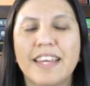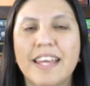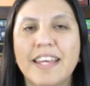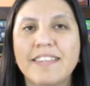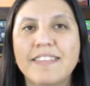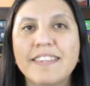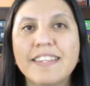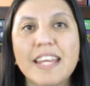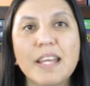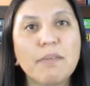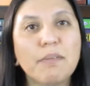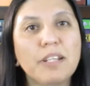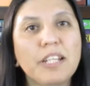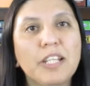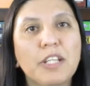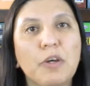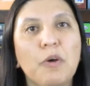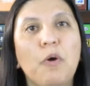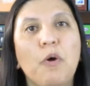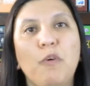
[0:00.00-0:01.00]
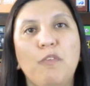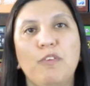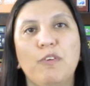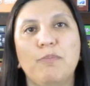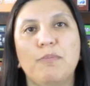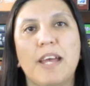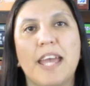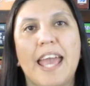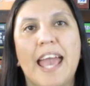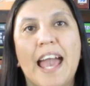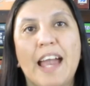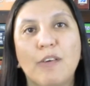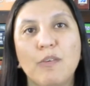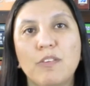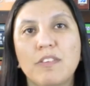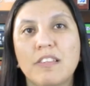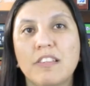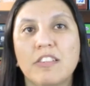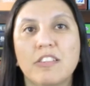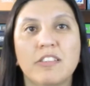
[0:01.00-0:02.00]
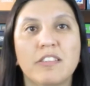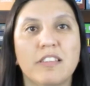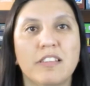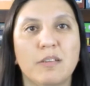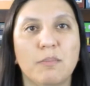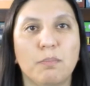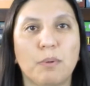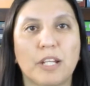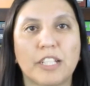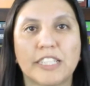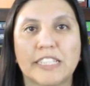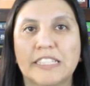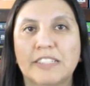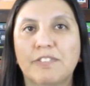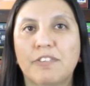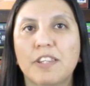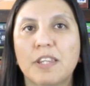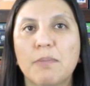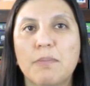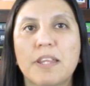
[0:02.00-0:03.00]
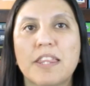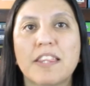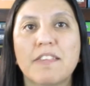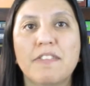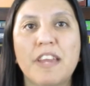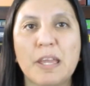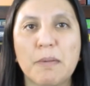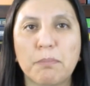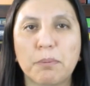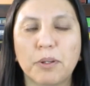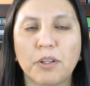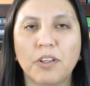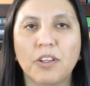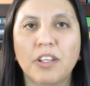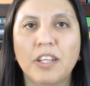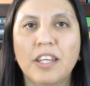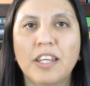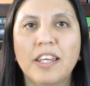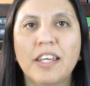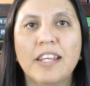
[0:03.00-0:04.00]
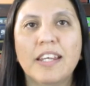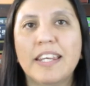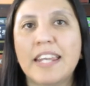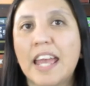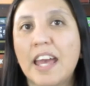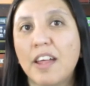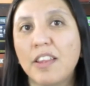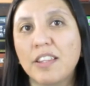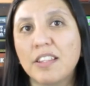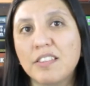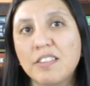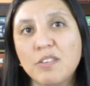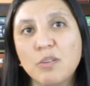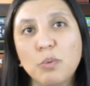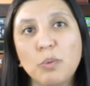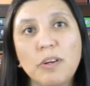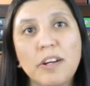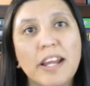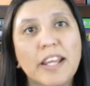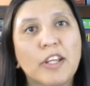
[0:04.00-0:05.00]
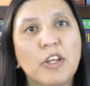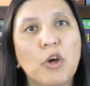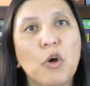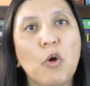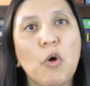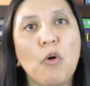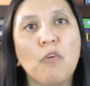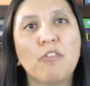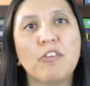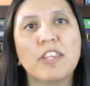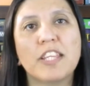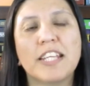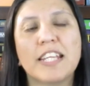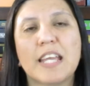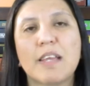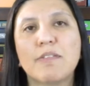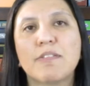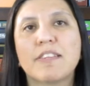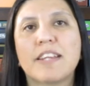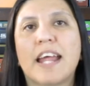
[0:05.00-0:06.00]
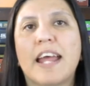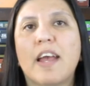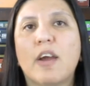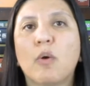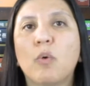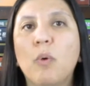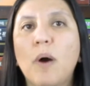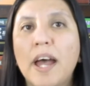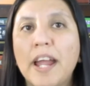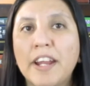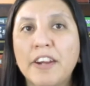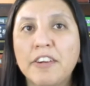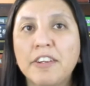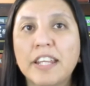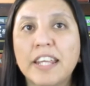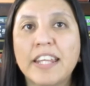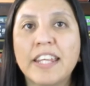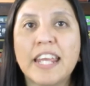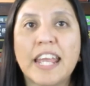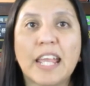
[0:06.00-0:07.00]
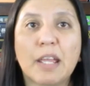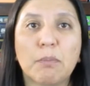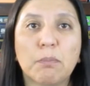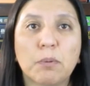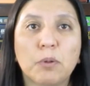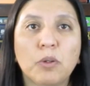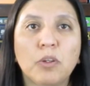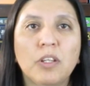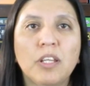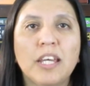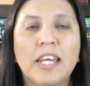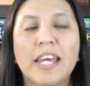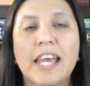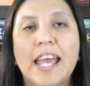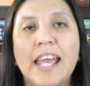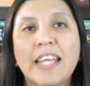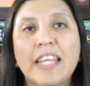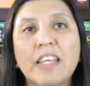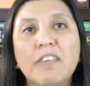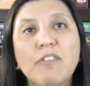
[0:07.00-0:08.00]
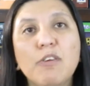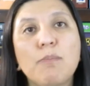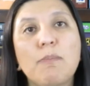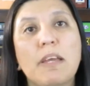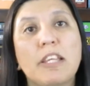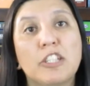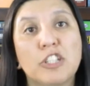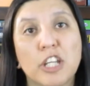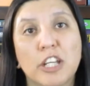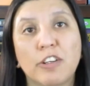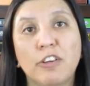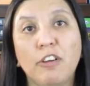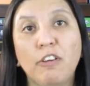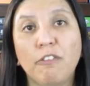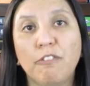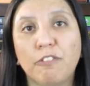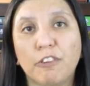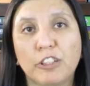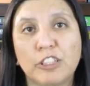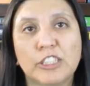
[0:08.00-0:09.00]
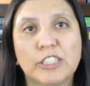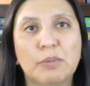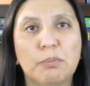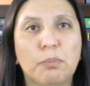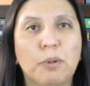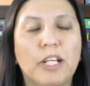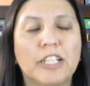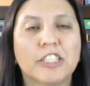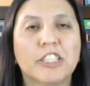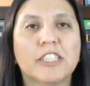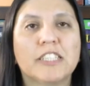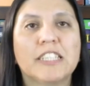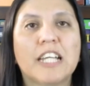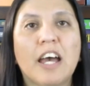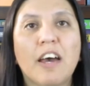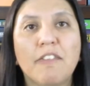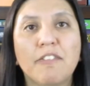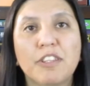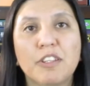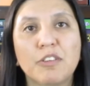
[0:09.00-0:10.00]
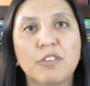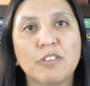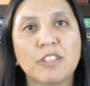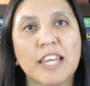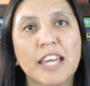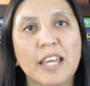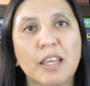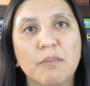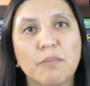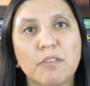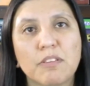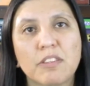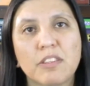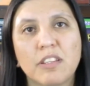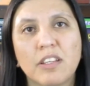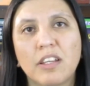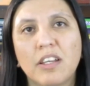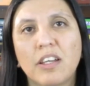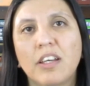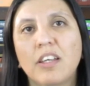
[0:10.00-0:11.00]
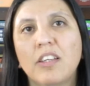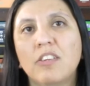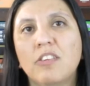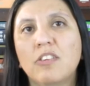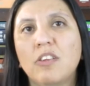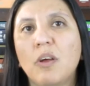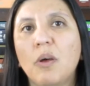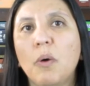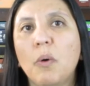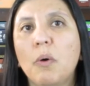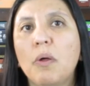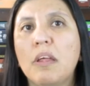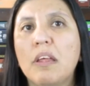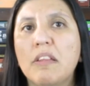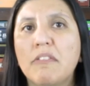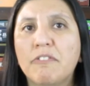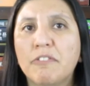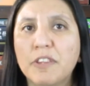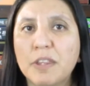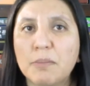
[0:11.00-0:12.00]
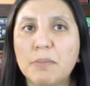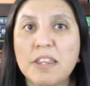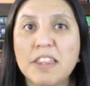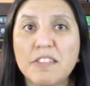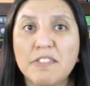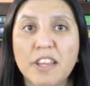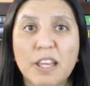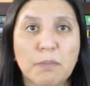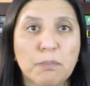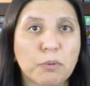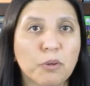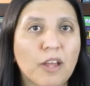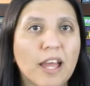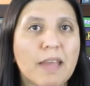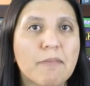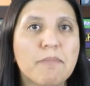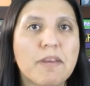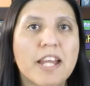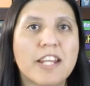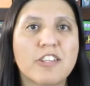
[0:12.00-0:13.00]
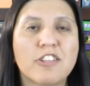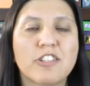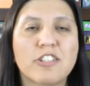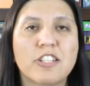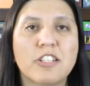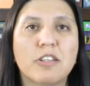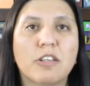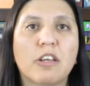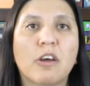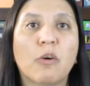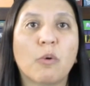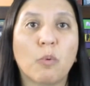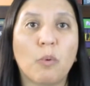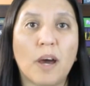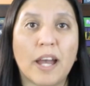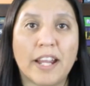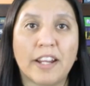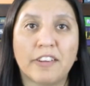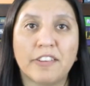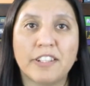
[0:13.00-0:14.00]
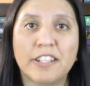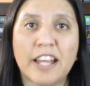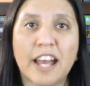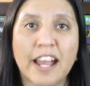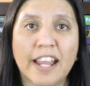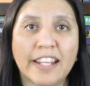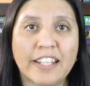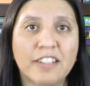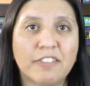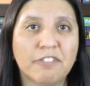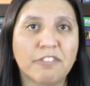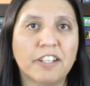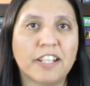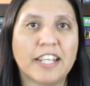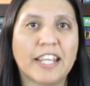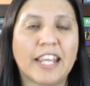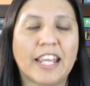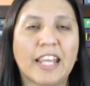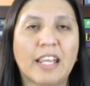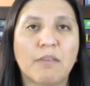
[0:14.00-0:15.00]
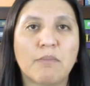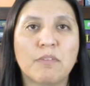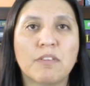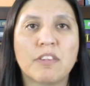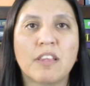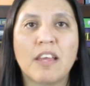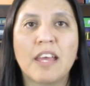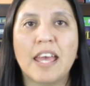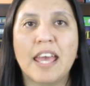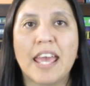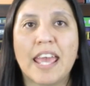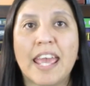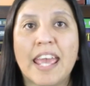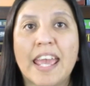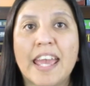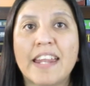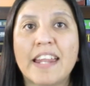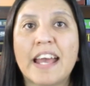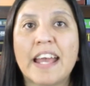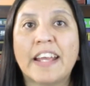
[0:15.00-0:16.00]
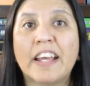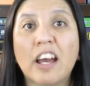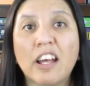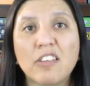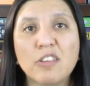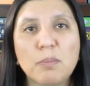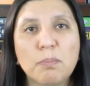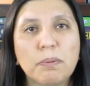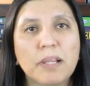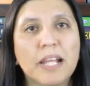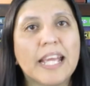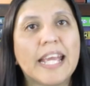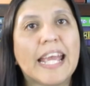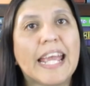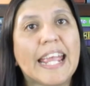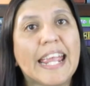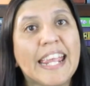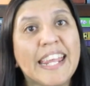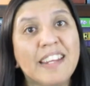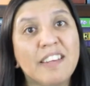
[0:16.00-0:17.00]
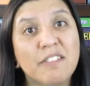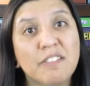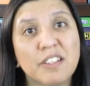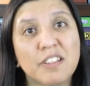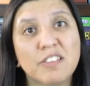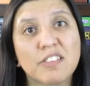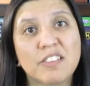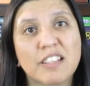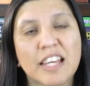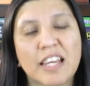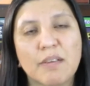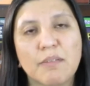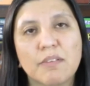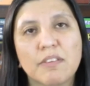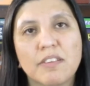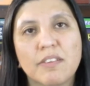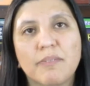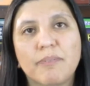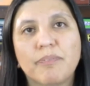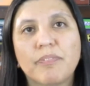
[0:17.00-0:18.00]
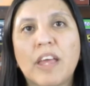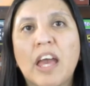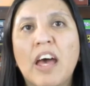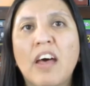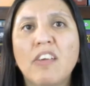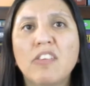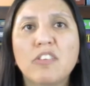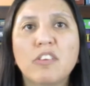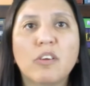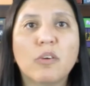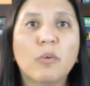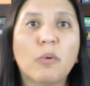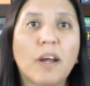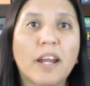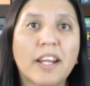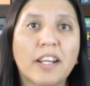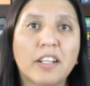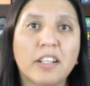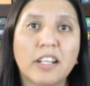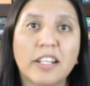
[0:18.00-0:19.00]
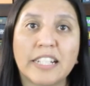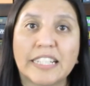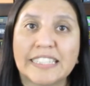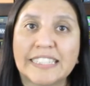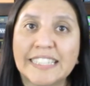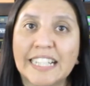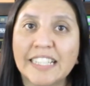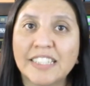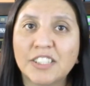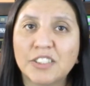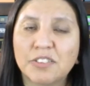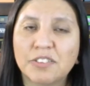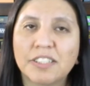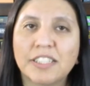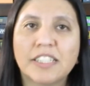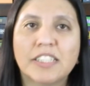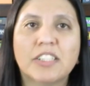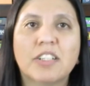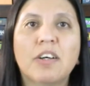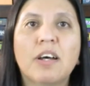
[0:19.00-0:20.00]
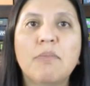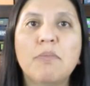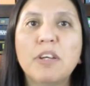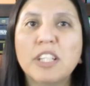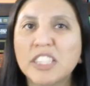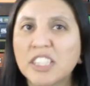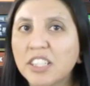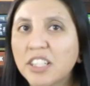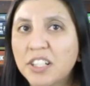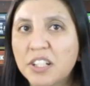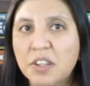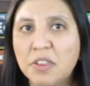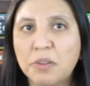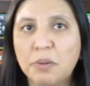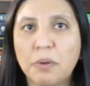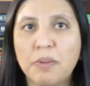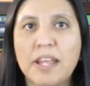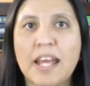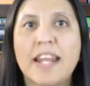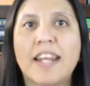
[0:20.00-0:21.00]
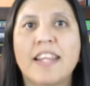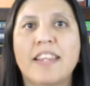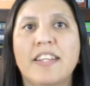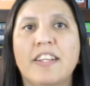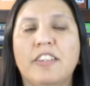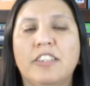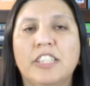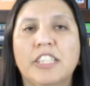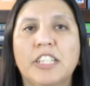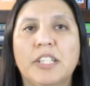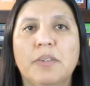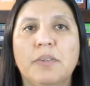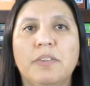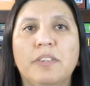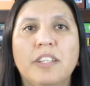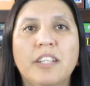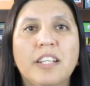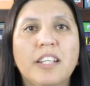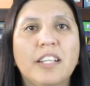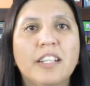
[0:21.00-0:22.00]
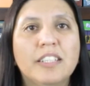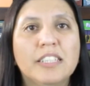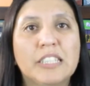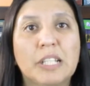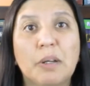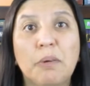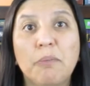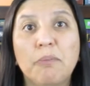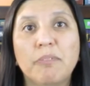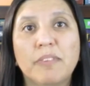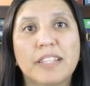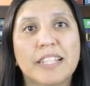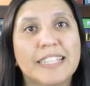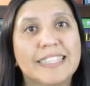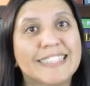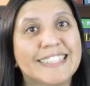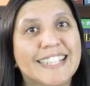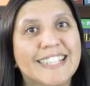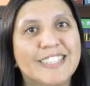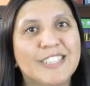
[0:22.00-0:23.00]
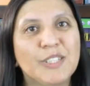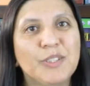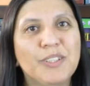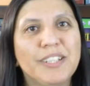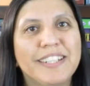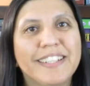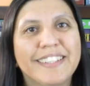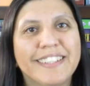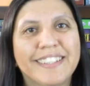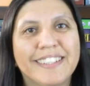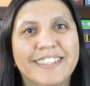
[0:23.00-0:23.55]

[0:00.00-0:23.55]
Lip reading: And today I'm going to go over my acquisitions and impressions for the month of April. Now, this is where I go over the games that I acquired in April and give you my general first impressions of those games. So, for the month of April, I managed to acquire 9 different games, and I got to play 8 of those games. I also acquired an accessory, so I'm also going to throw that in there too. So, let's get to it.